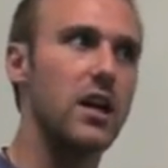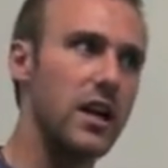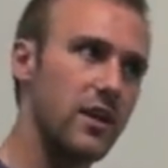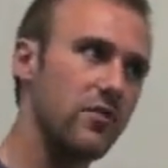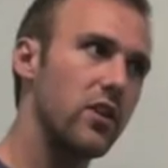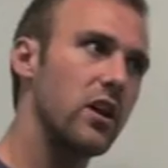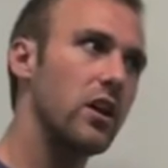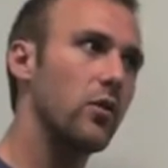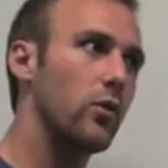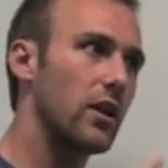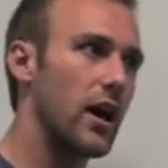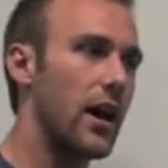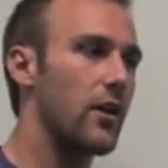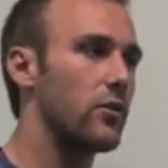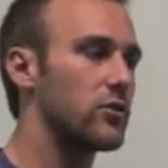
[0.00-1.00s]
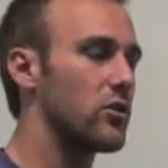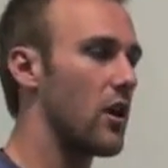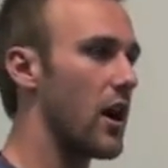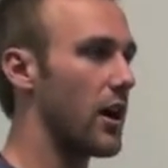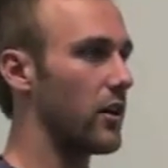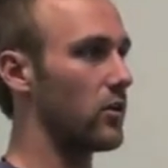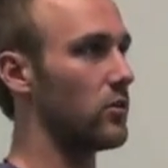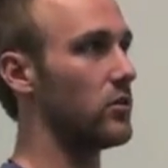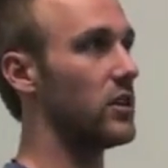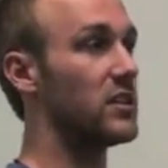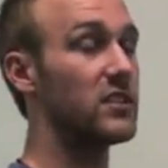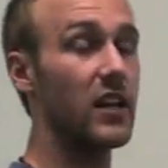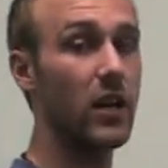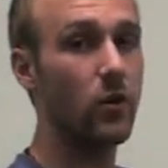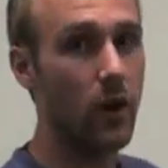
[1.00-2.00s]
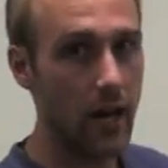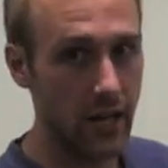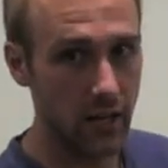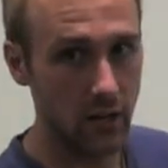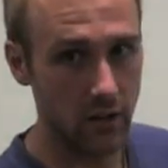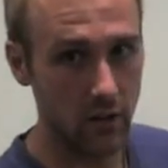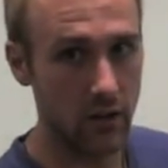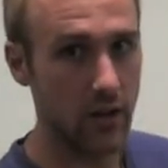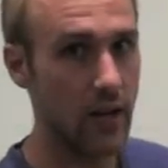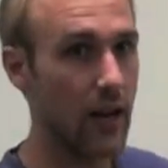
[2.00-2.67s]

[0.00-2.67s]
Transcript: Every equilateral triangle is an equiangular,